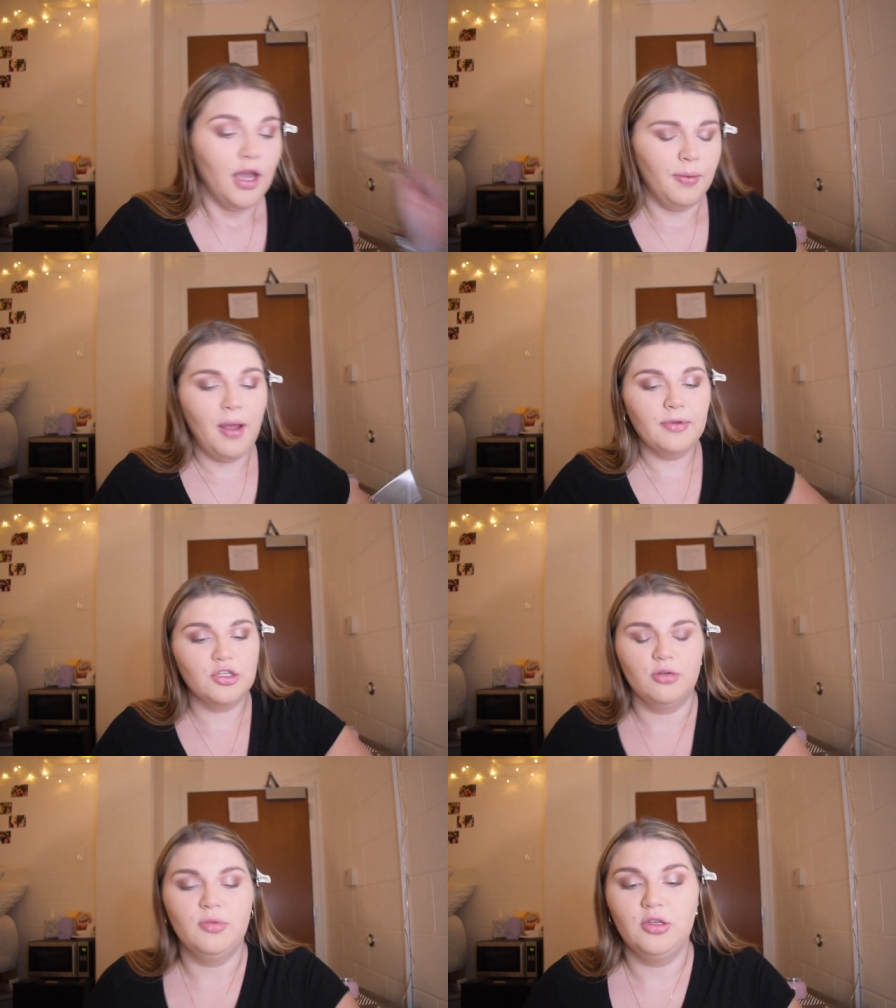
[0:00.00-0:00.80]
I probably
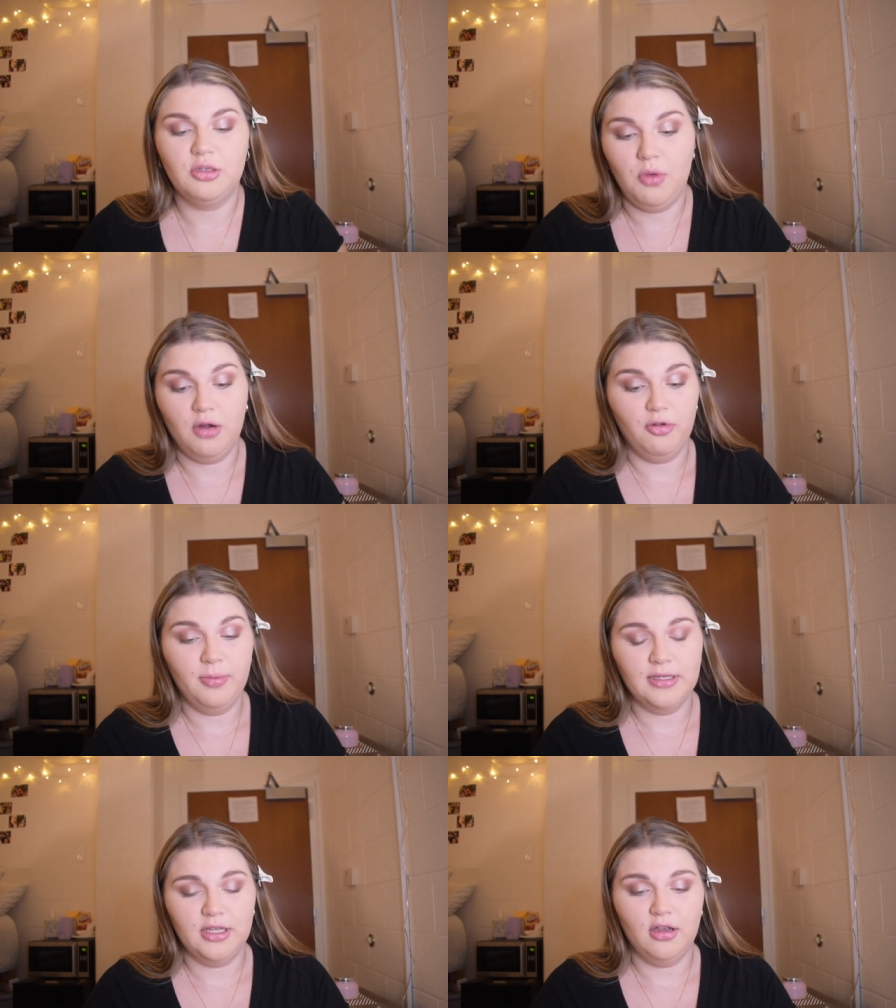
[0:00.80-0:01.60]
shouldn't be using waterproof
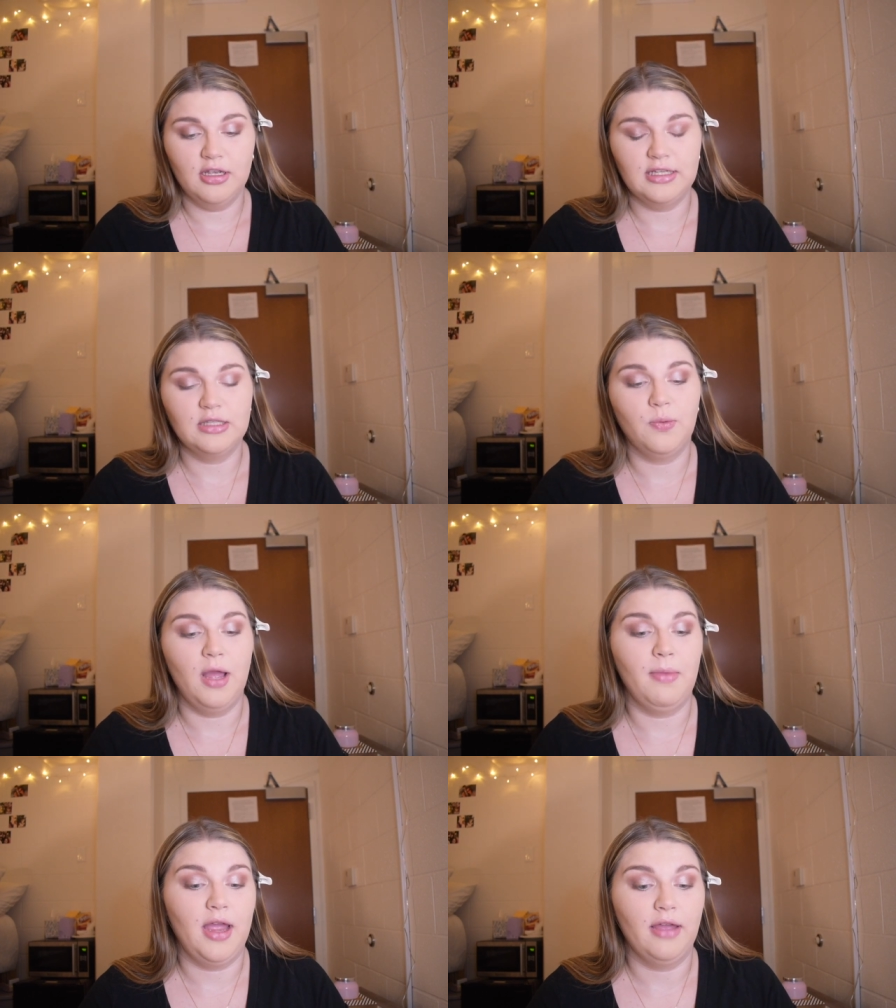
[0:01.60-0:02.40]
mascara because that's
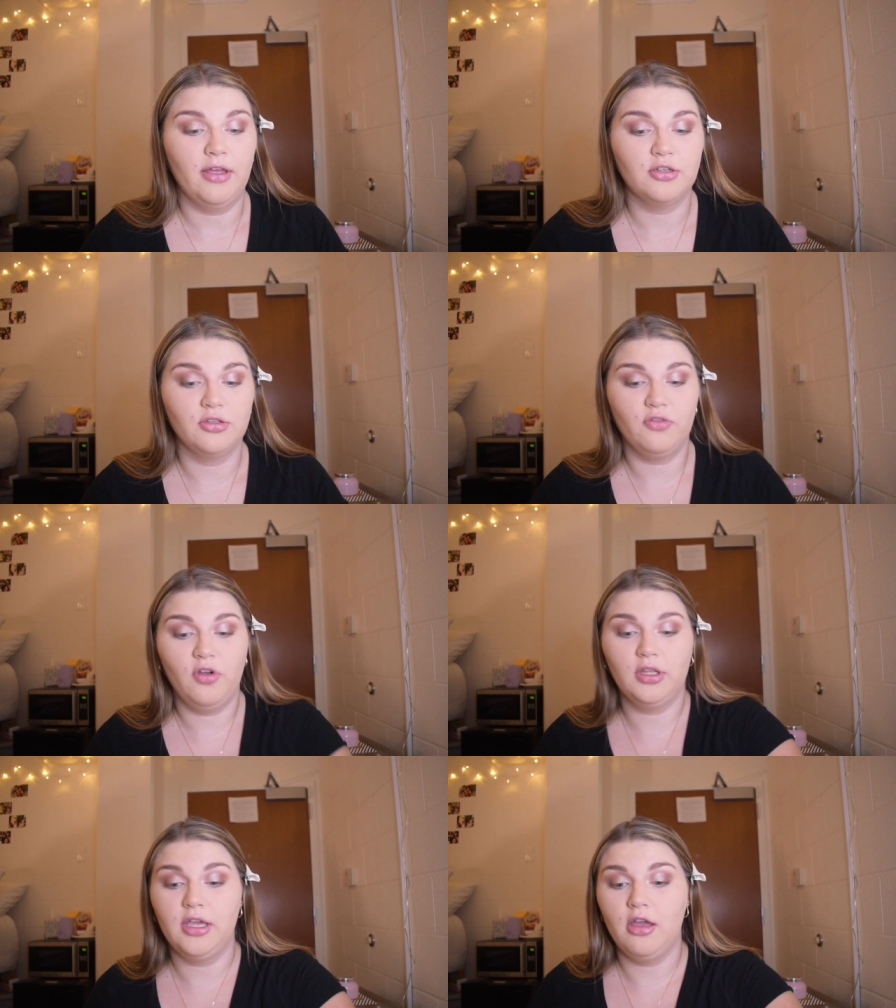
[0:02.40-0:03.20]
why my eyelashes are
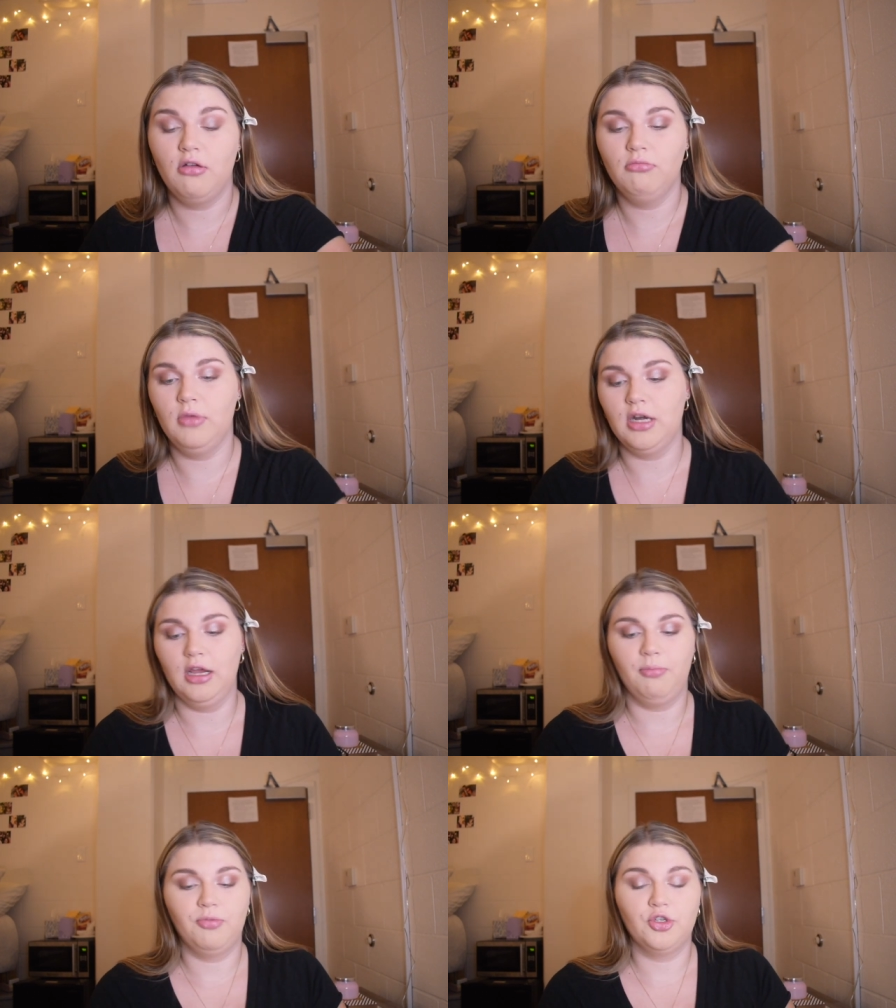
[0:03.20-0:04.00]
falling out and
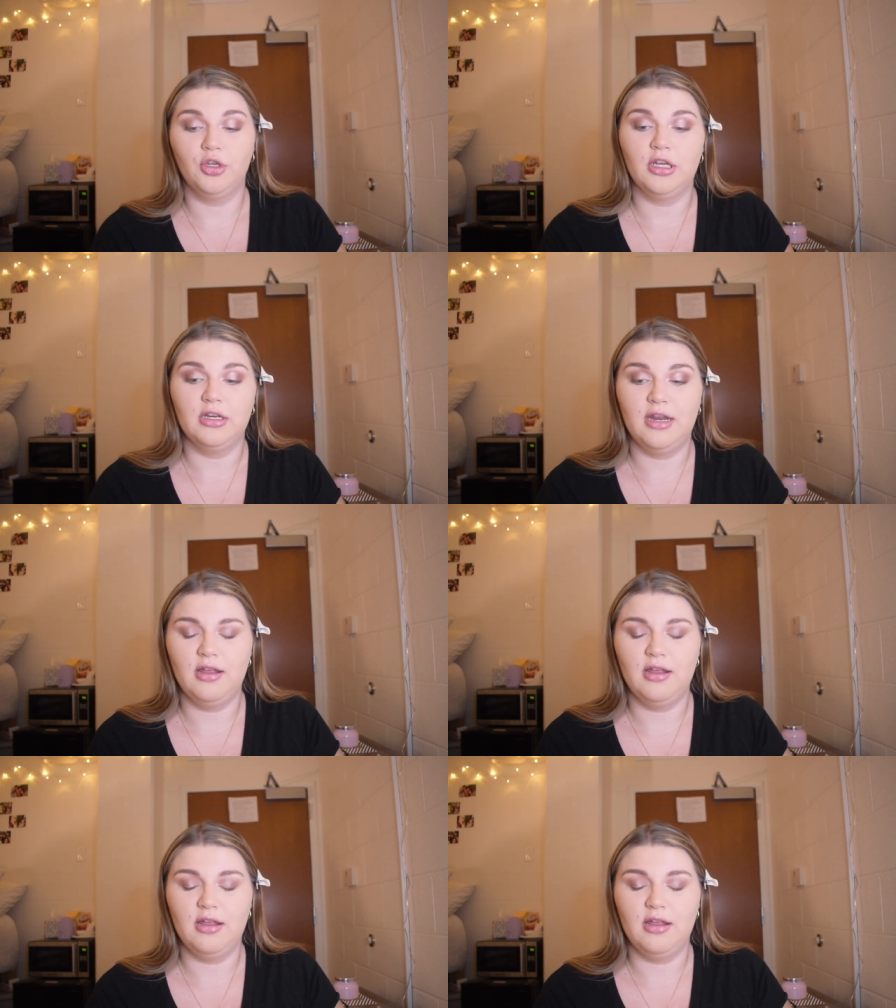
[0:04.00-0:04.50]
I should get